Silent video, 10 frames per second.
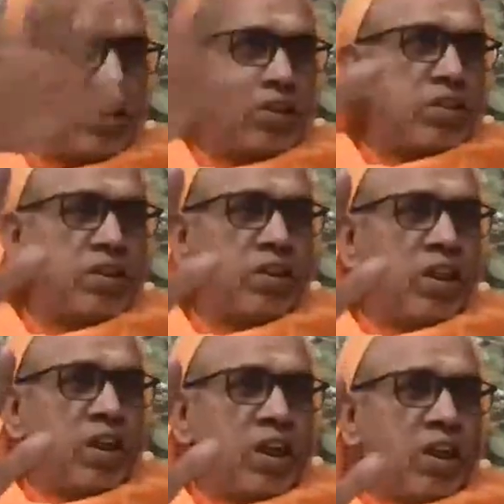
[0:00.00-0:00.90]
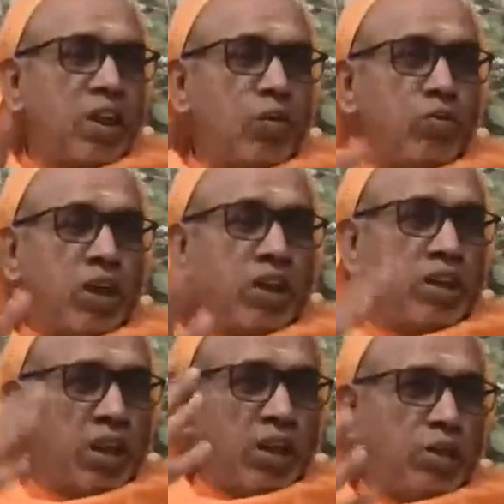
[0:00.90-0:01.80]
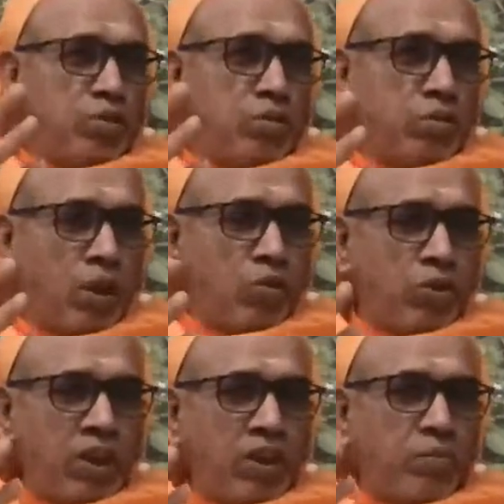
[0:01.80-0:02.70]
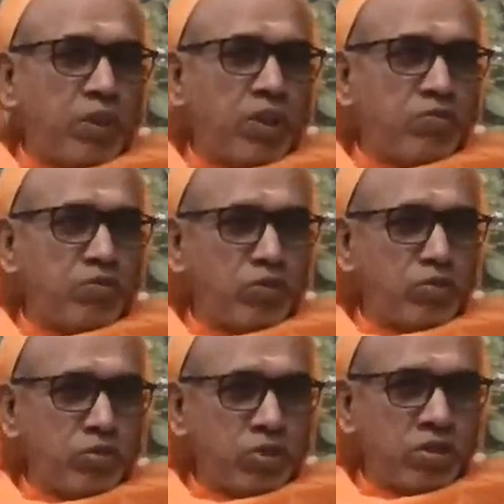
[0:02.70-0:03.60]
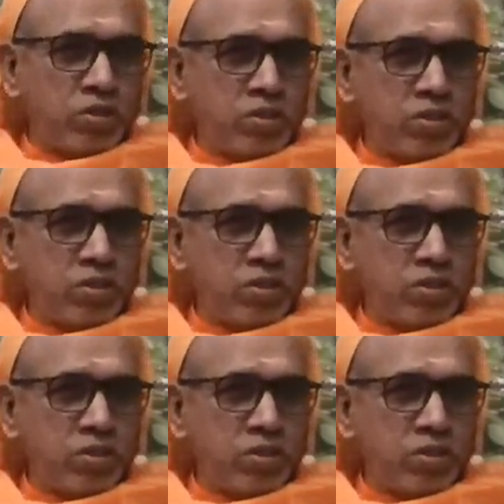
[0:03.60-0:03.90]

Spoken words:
Yes. Now the real you, how can it be confused?